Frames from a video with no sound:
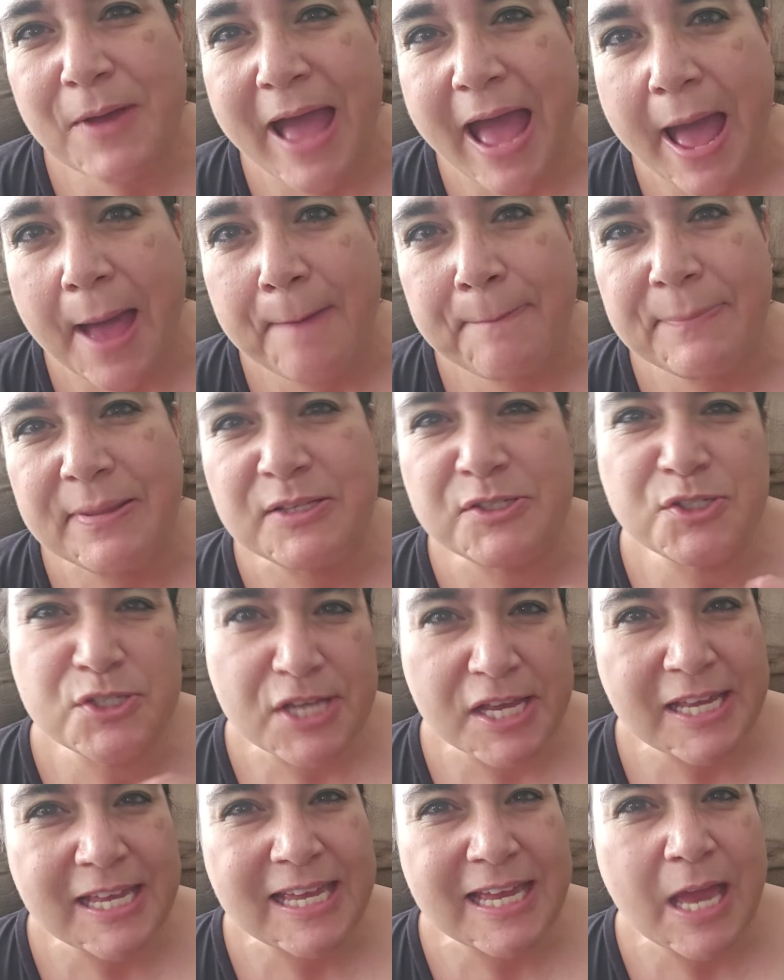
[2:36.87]
app and
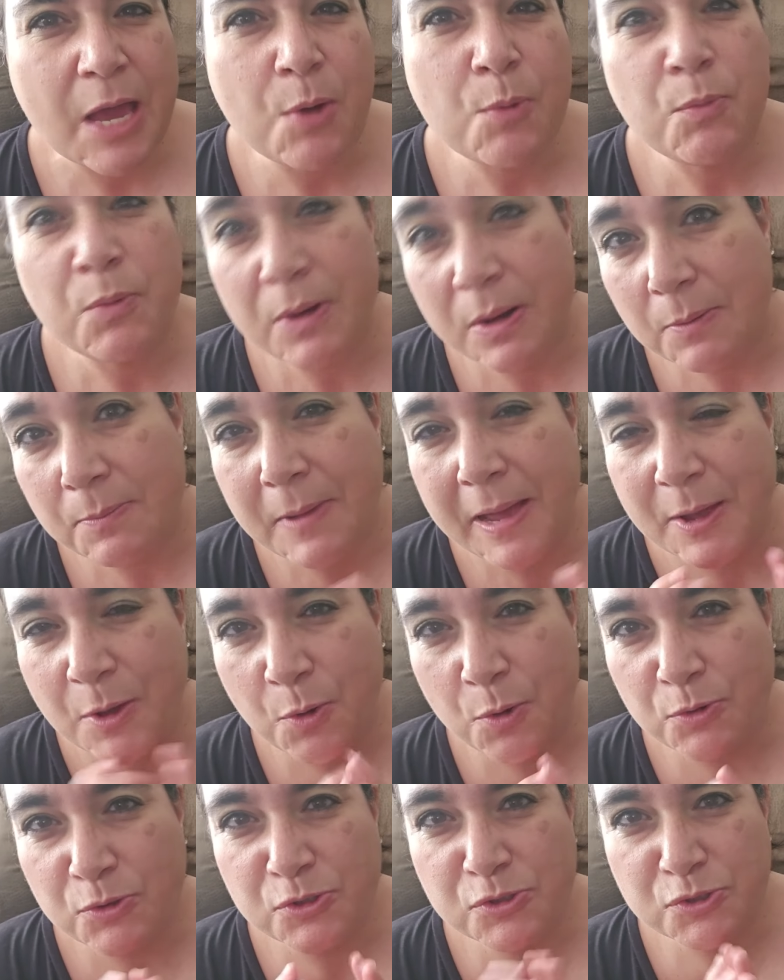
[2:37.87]
checking out where my
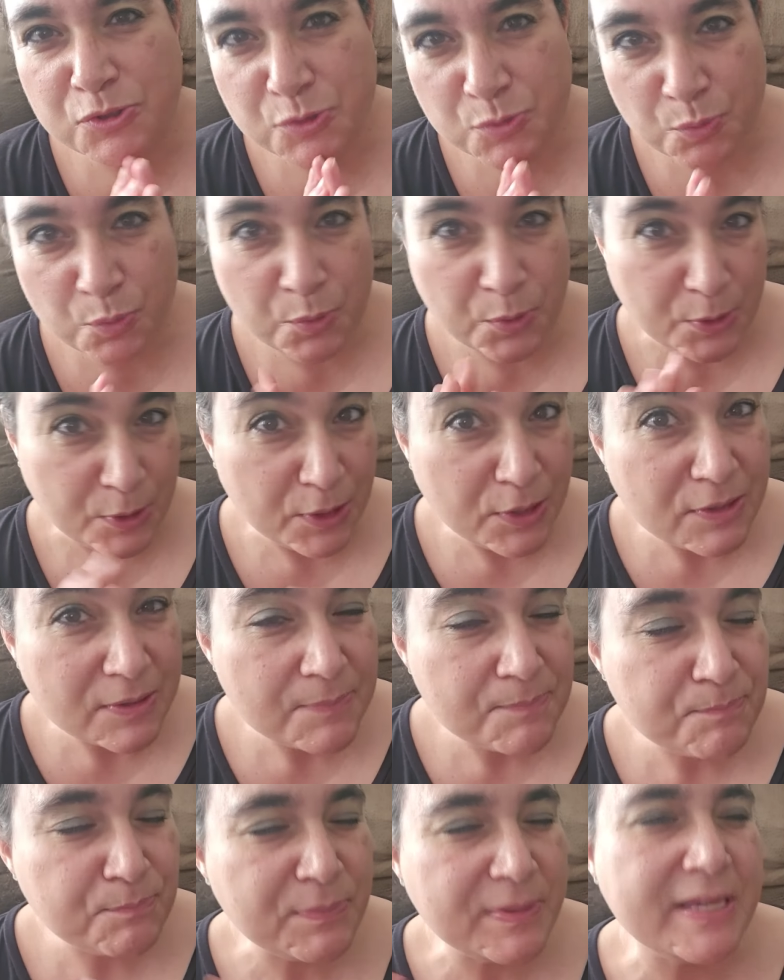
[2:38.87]
orders were,
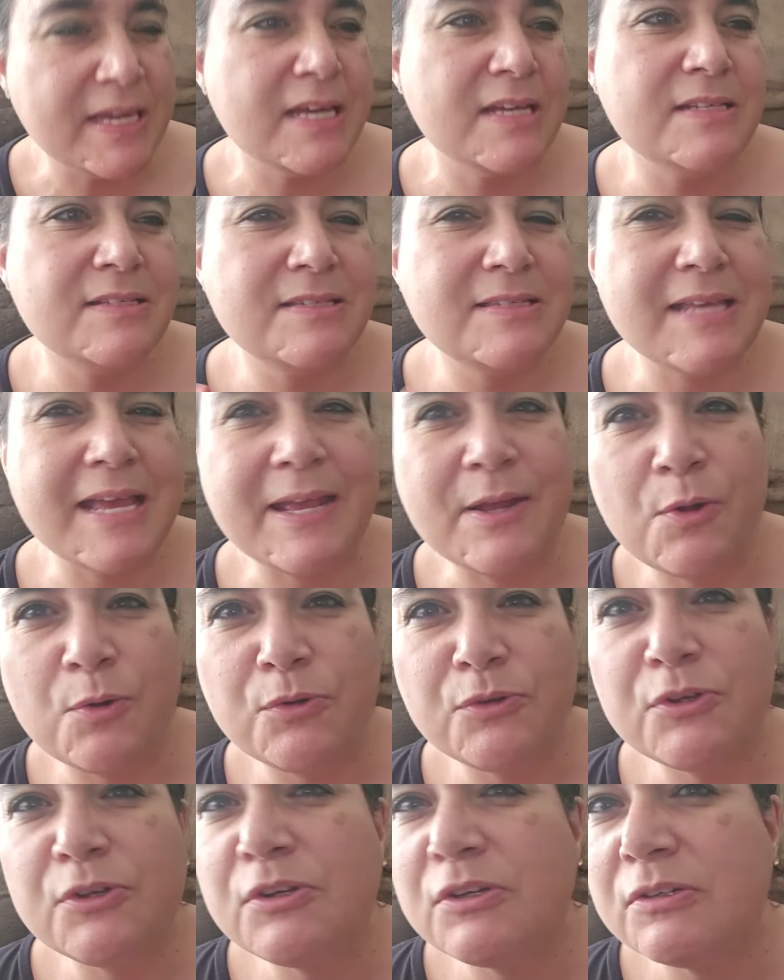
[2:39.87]
because I
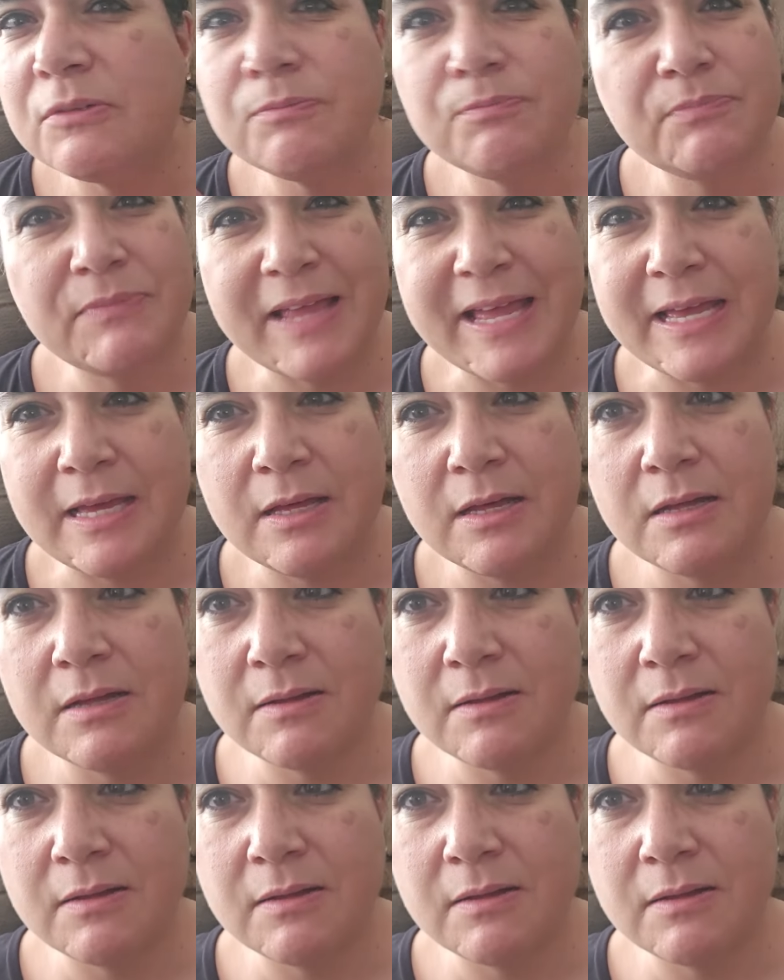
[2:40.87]
ordered, like,